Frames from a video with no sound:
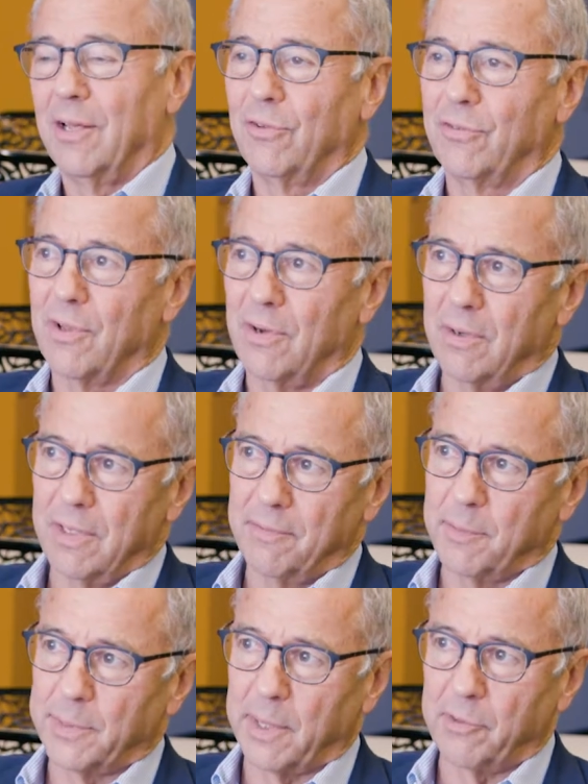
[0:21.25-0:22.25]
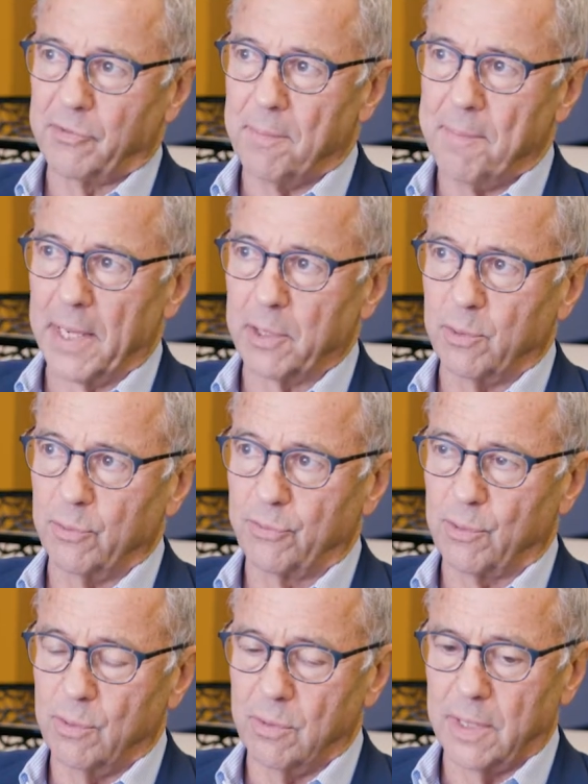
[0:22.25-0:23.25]
So even when I was in medical
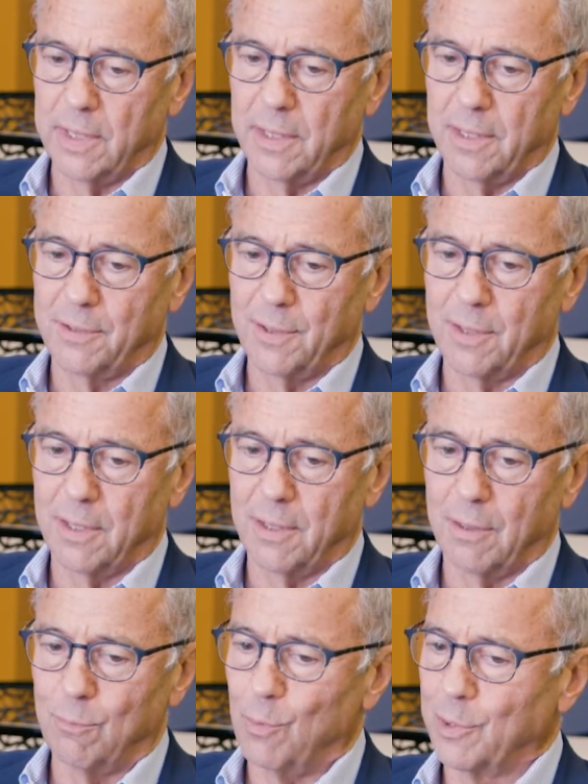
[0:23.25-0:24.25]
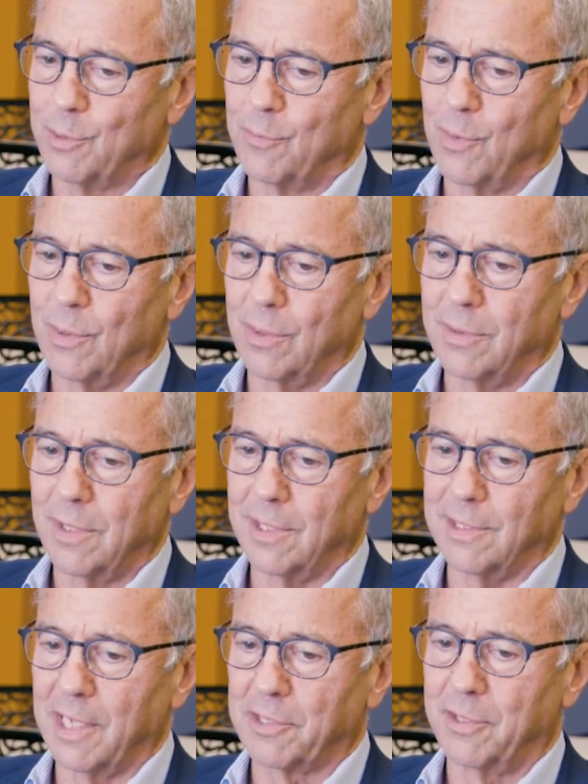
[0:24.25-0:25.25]
school, I, I, took a wonderful
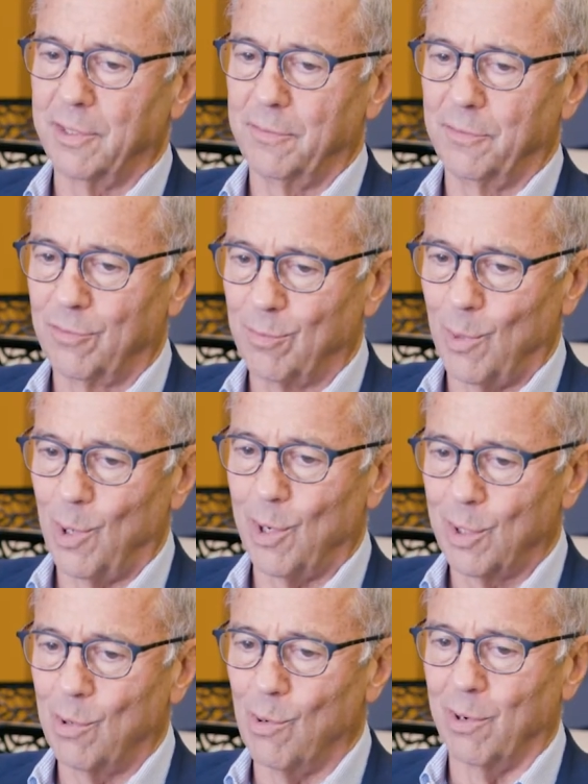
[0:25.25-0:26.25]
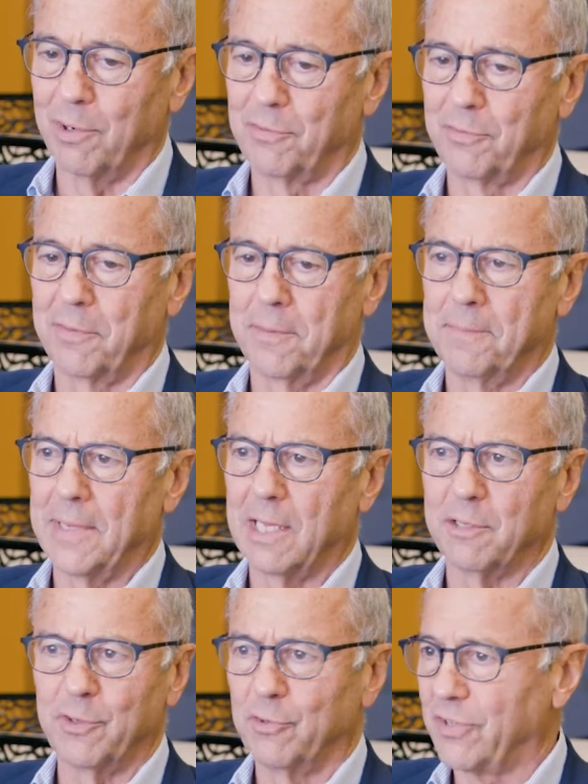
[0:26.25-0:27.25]
elective small course from
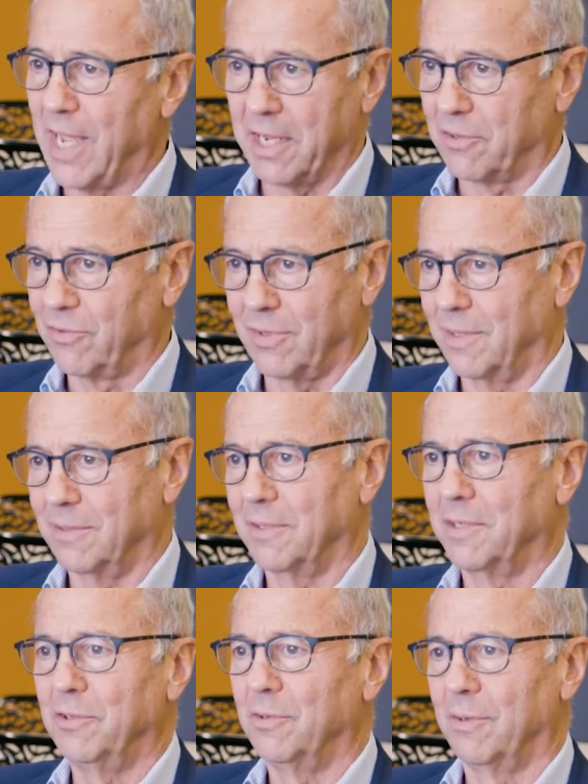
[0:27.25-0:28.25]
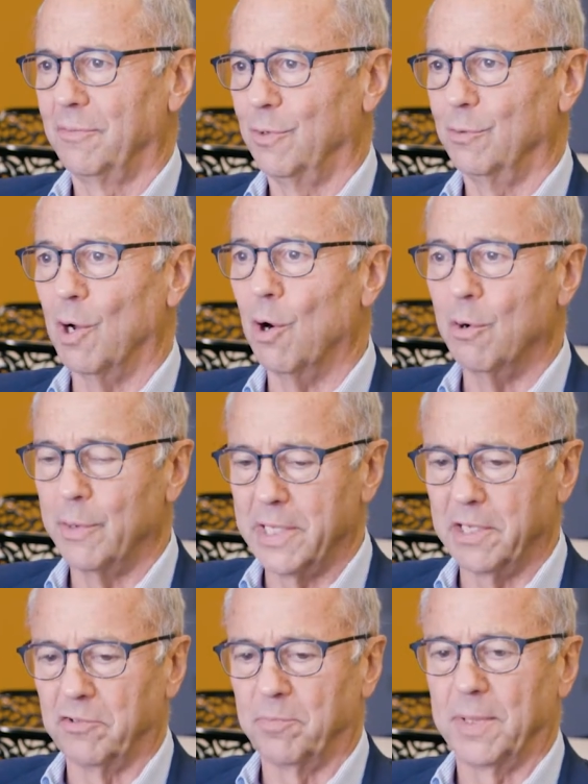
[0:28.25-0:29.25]
Oliver Sacks. I don't know if you know who he
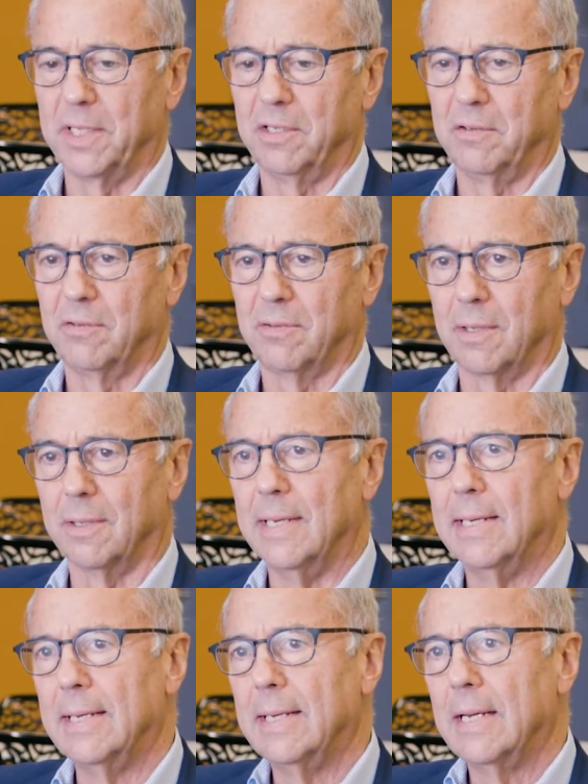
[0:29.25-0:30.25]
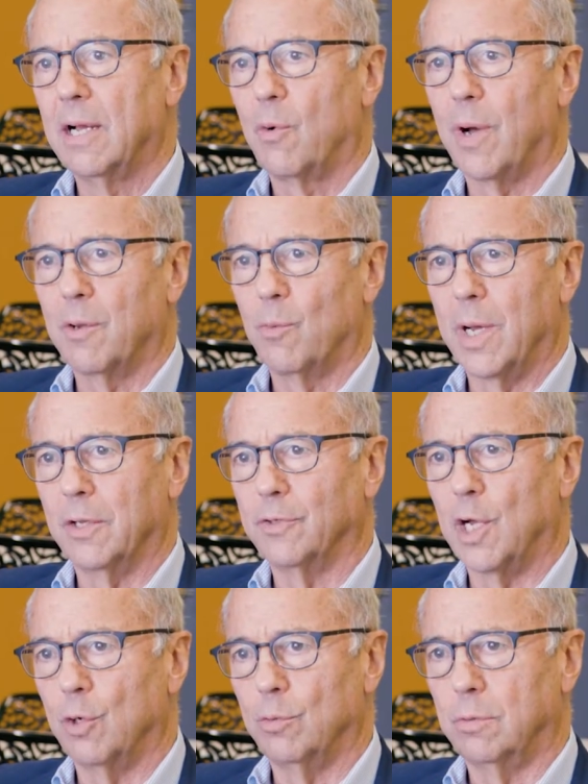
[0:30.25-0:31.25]
is, but he's a quite well
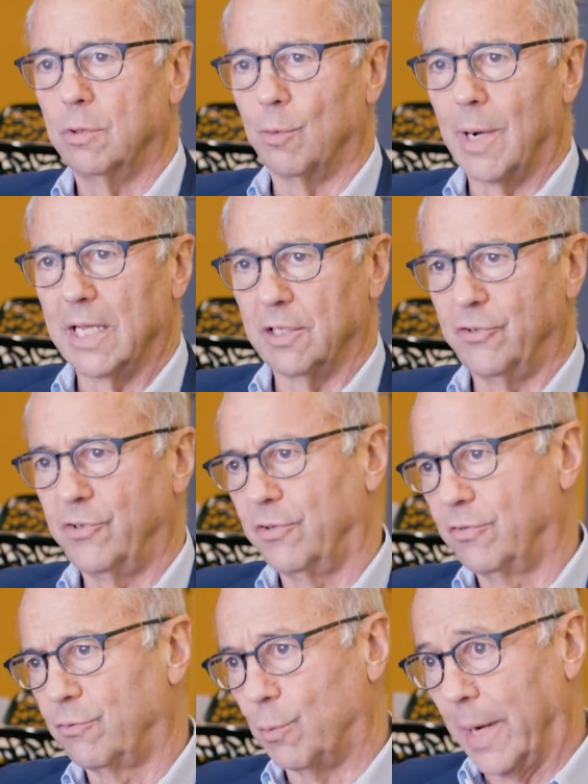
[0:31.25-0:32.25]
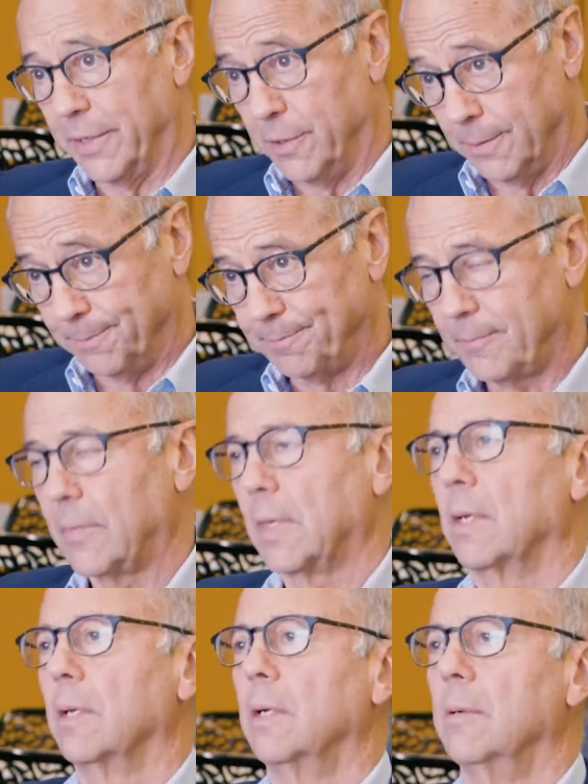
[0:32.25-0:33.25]
known neurologist writer
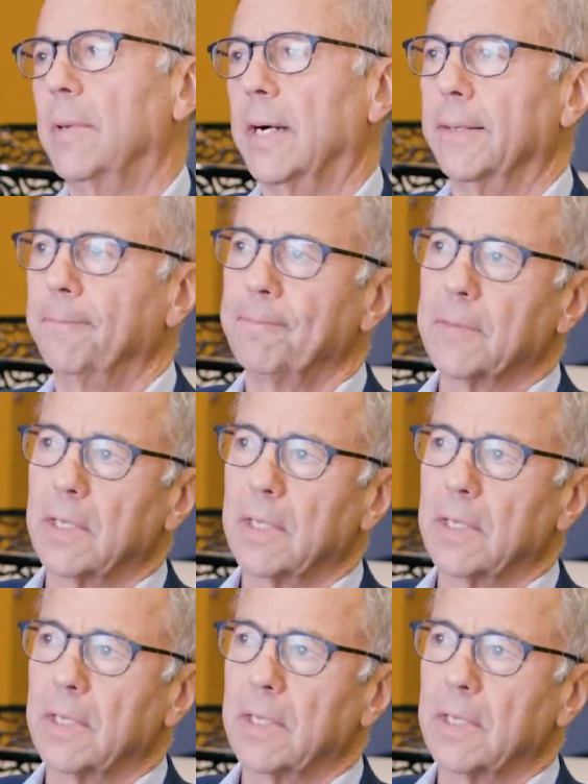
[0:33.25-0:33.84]
about